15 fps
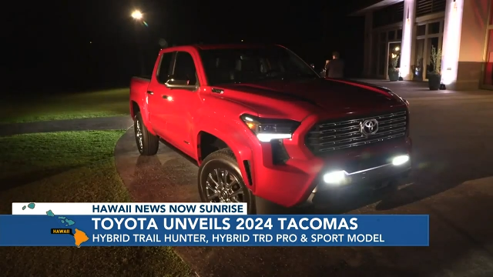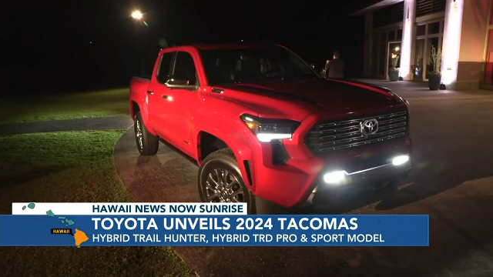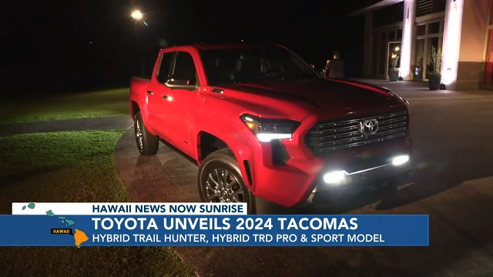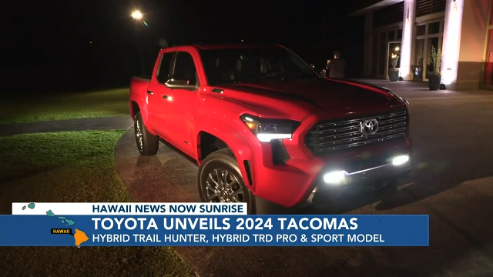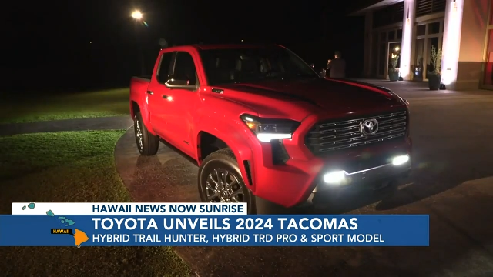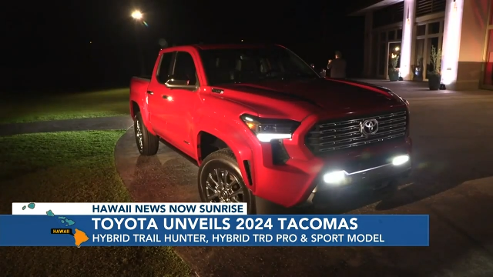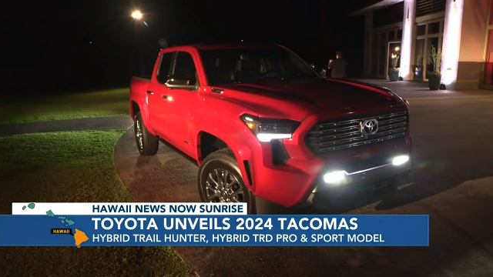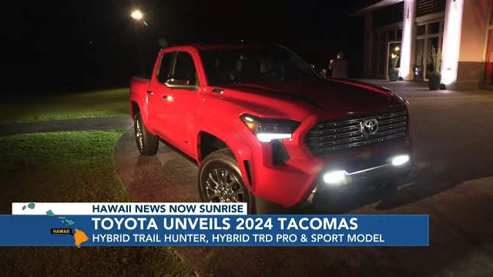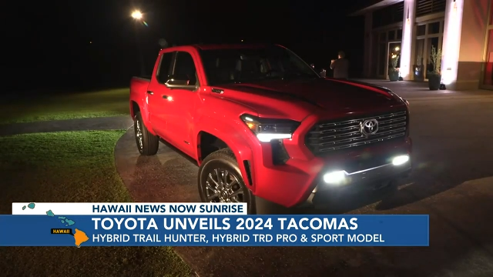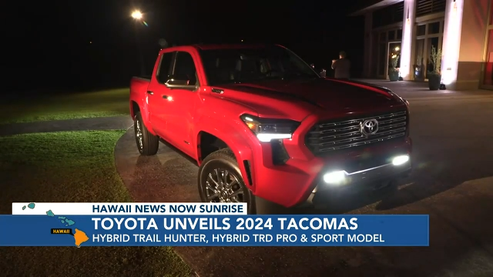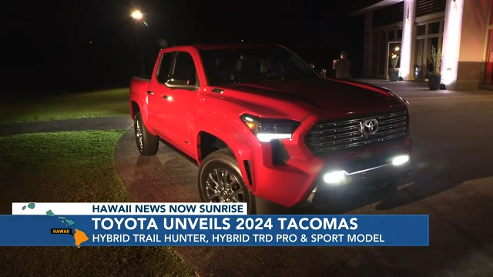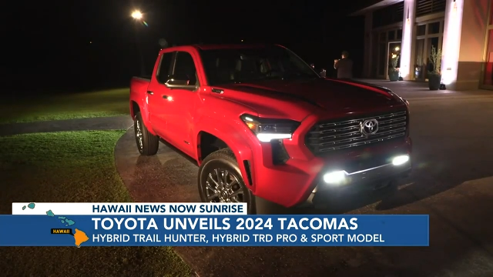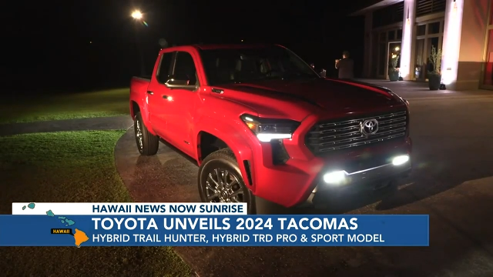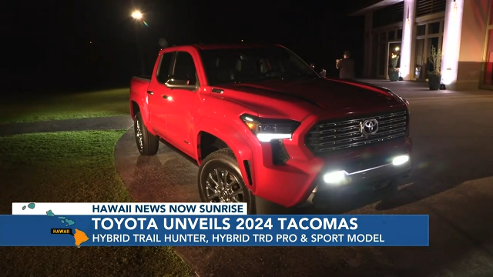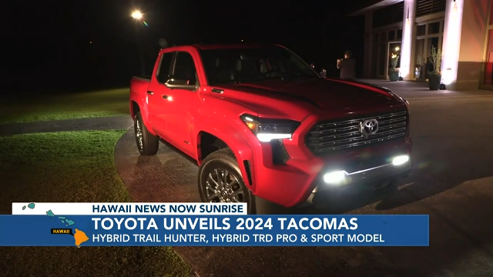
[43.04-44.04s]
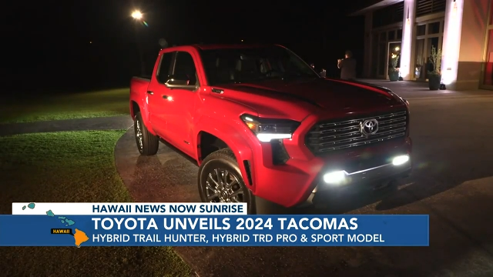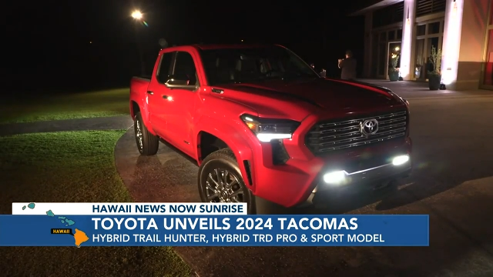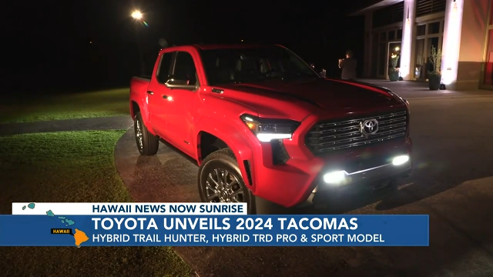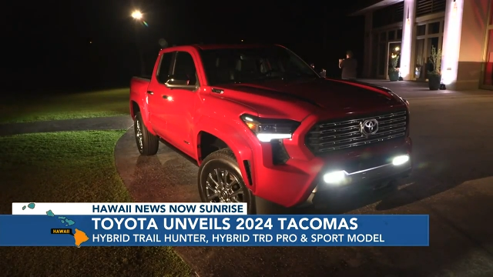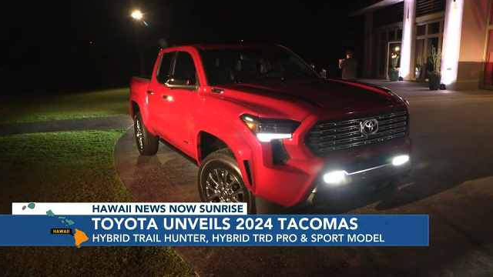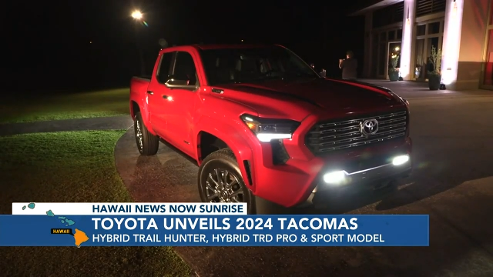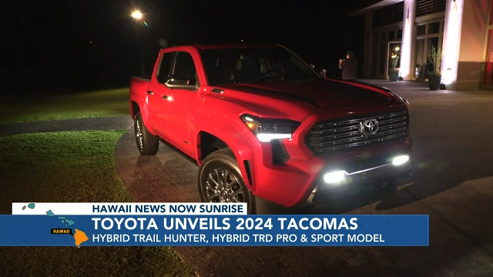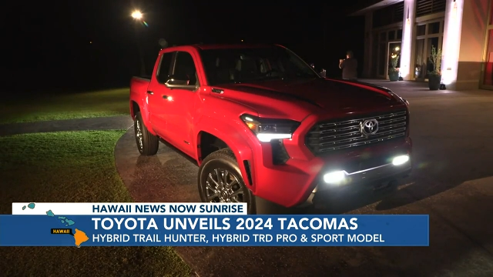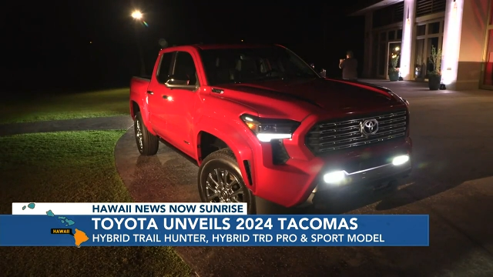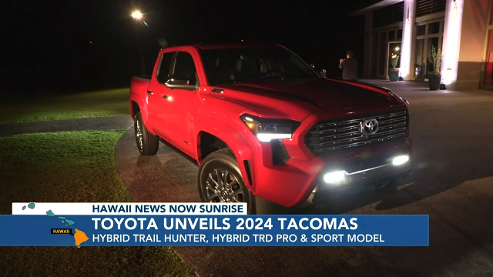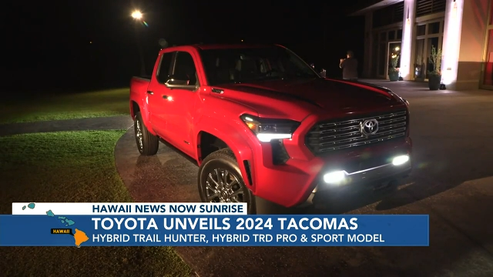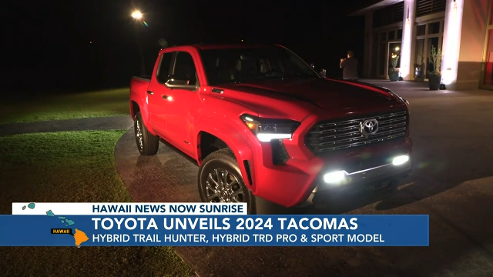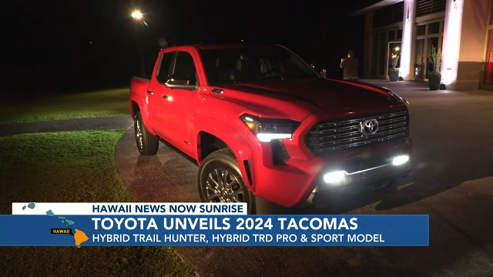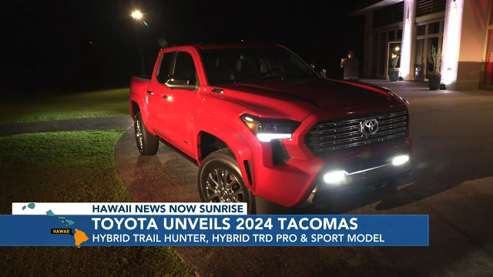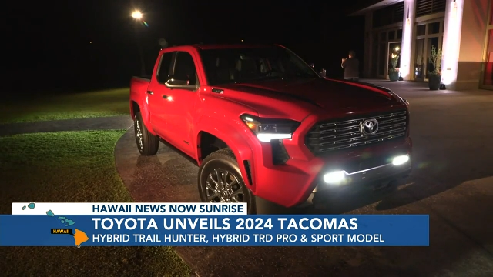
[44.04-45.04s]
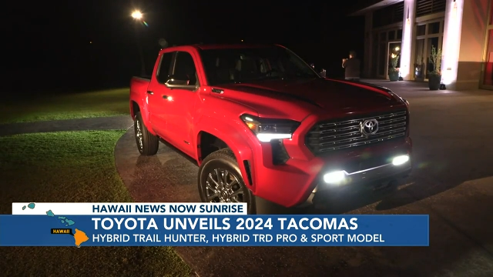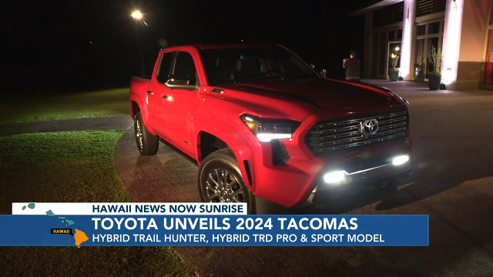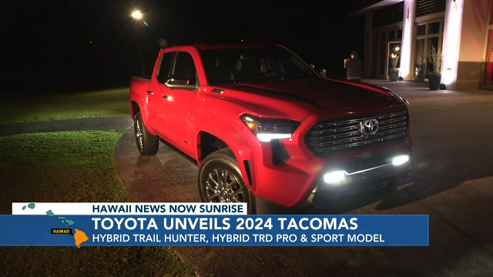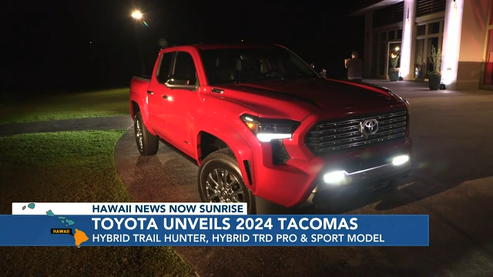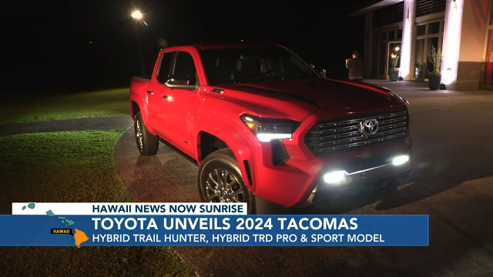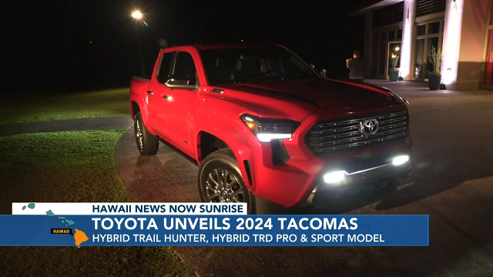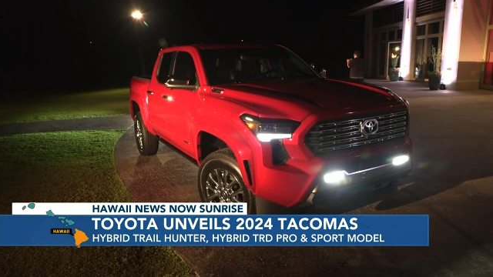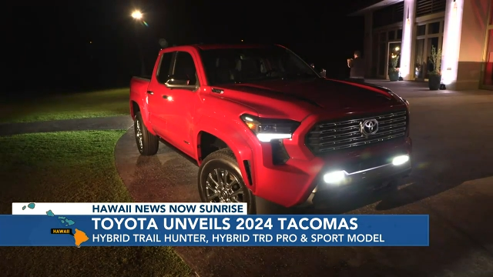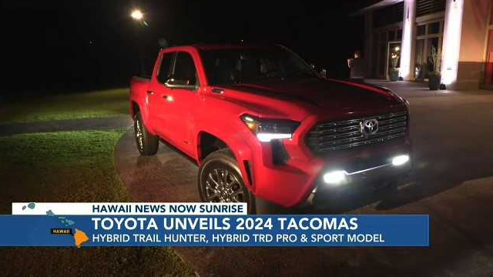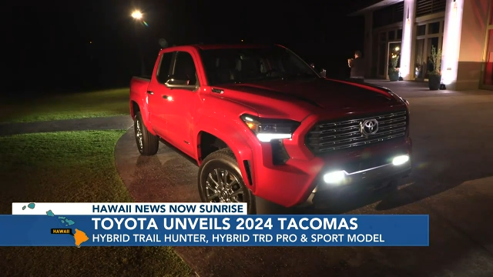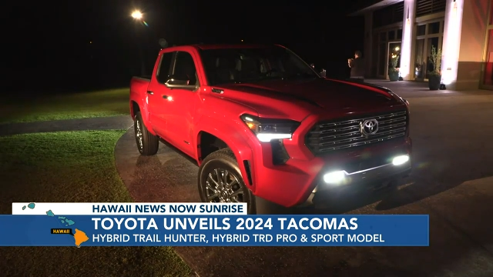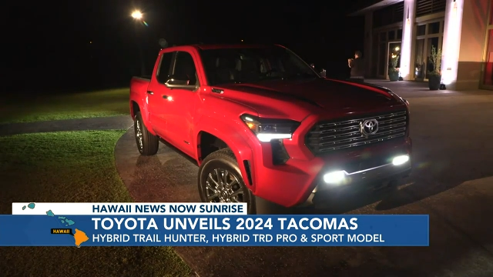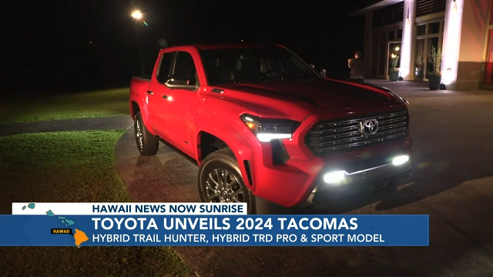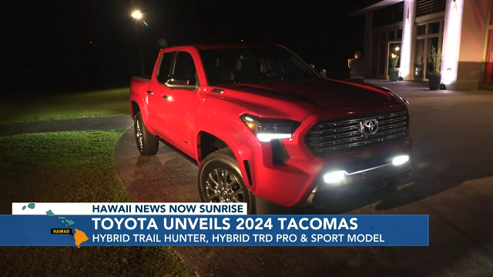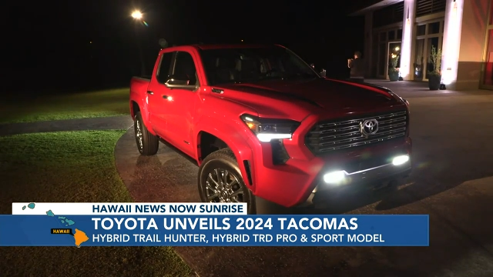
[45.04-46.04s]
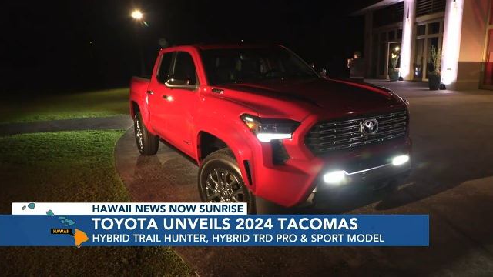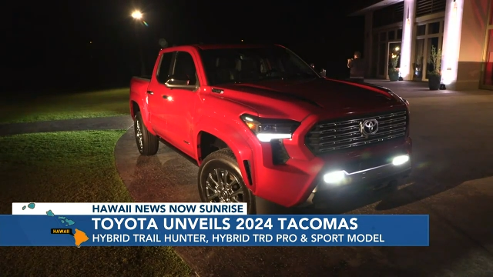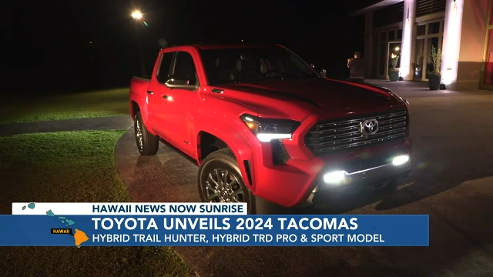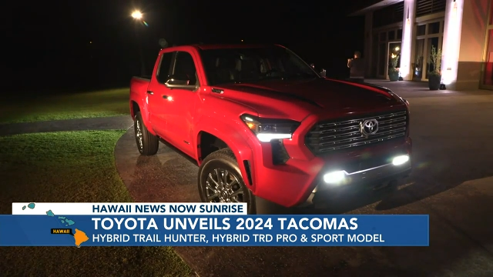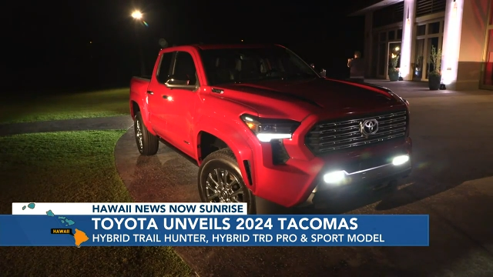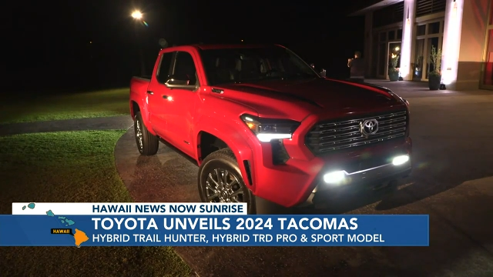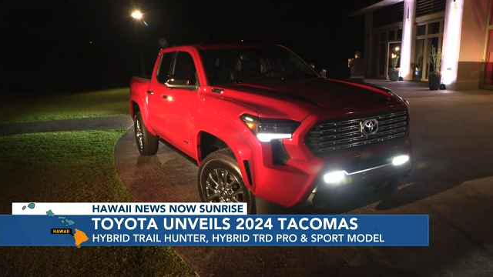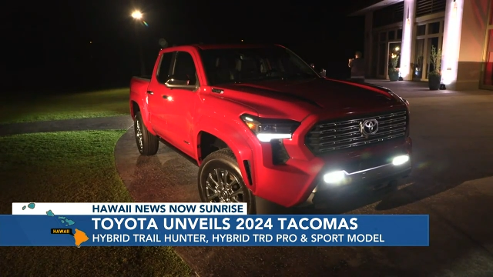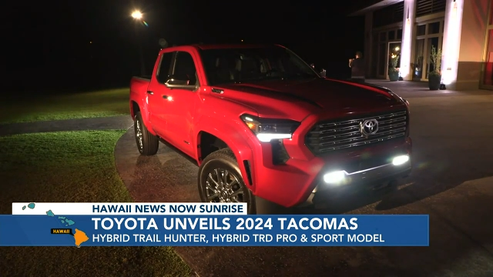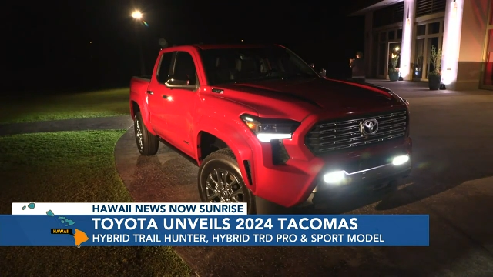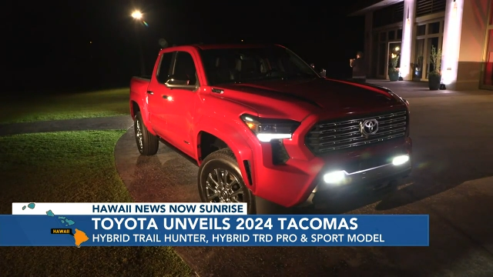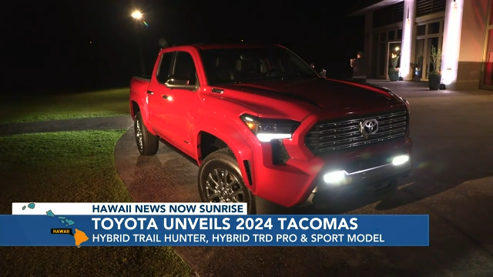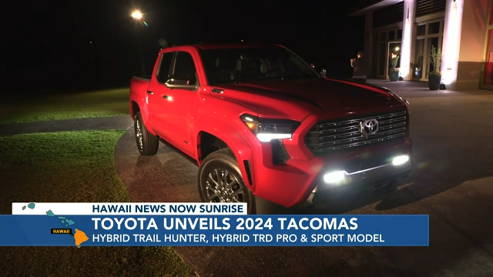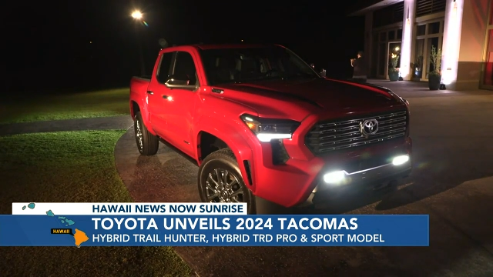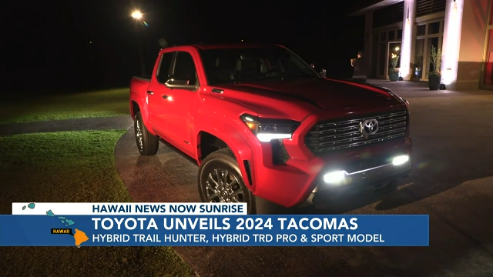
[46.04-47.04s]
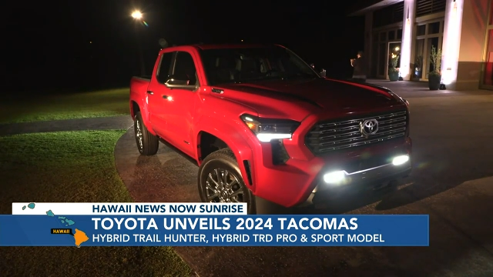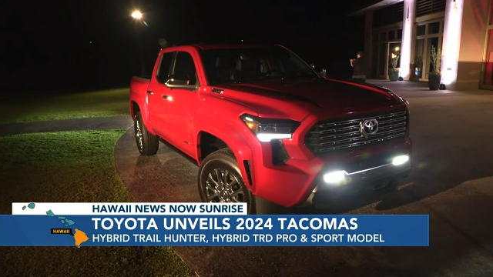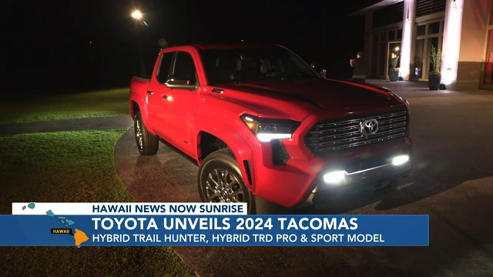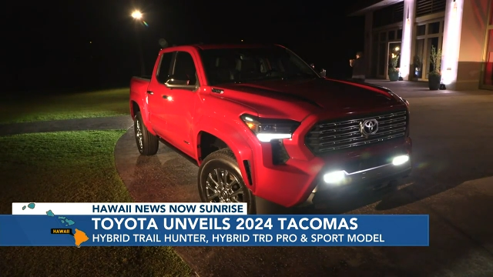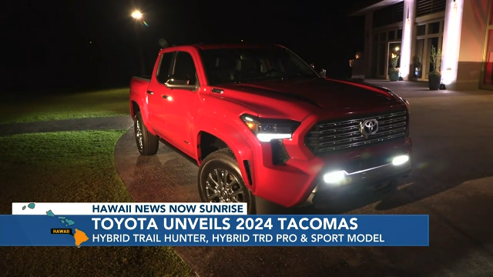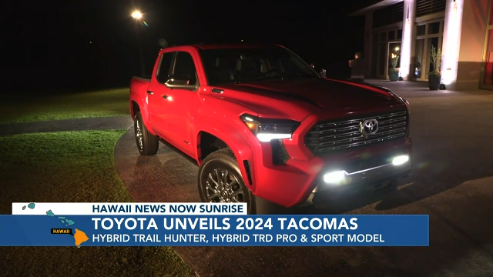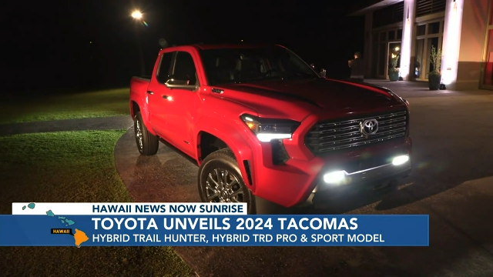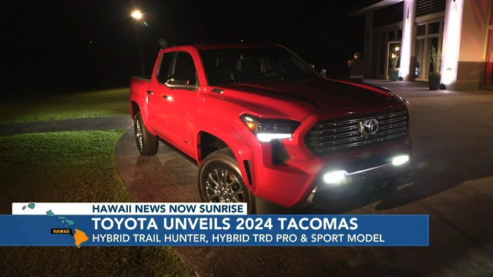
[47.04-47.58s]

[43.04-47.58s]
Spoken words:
Nobody's mouth can be seen.